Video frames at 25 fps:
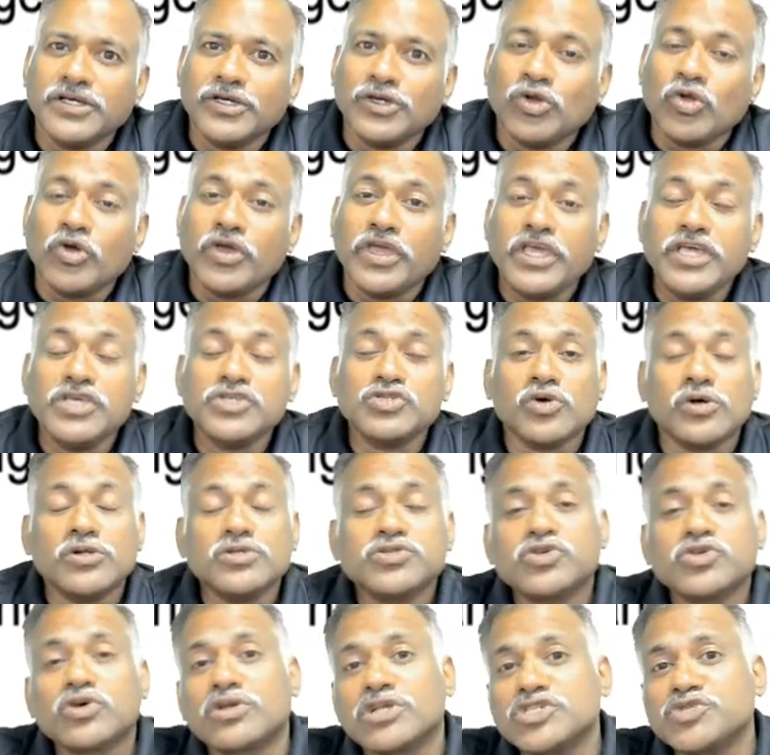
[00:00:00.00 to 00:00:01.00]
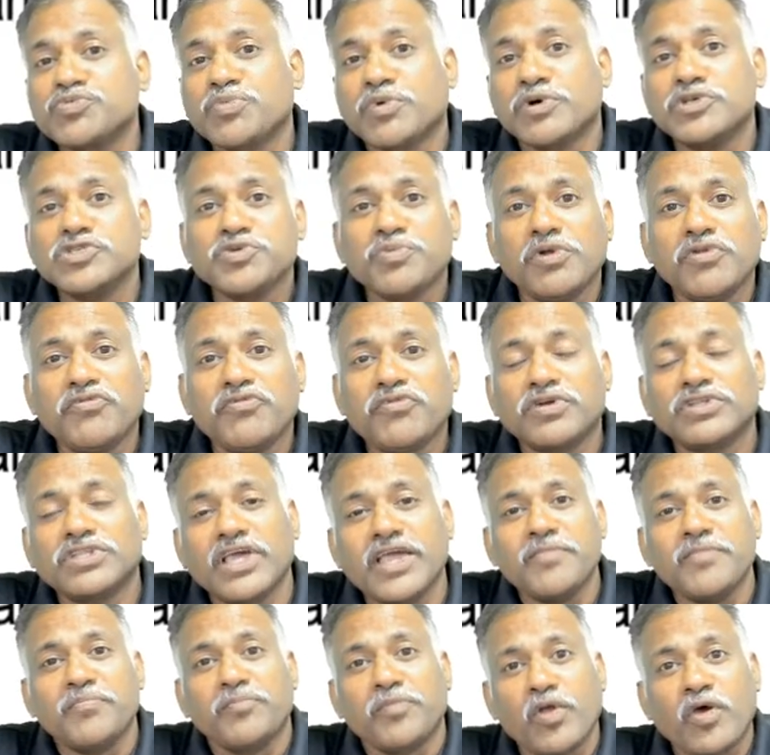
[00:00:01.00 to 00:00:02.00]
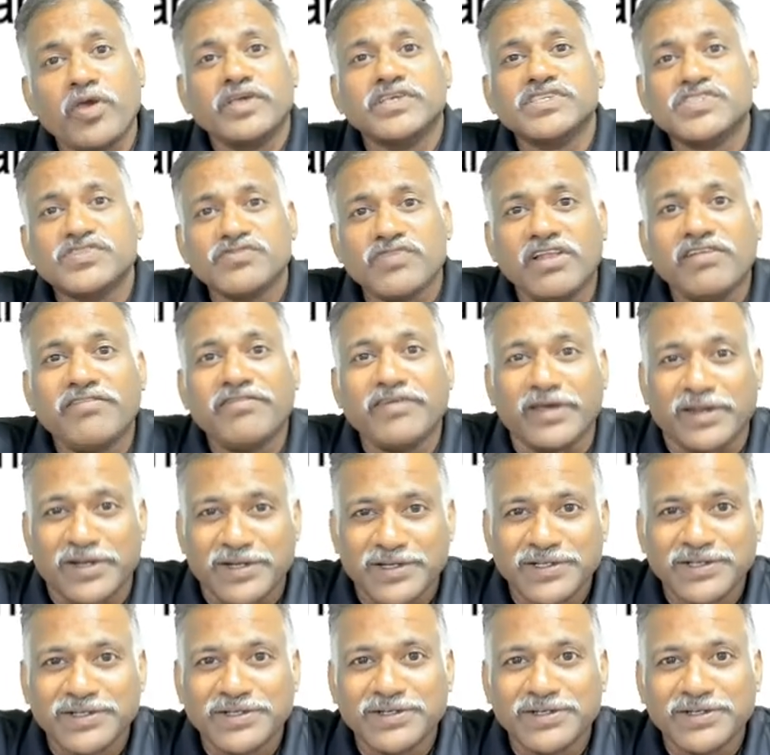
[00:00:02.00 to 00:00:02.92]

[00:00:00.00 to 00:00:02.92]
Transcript: You know, he is also responsible for the employee's welfare.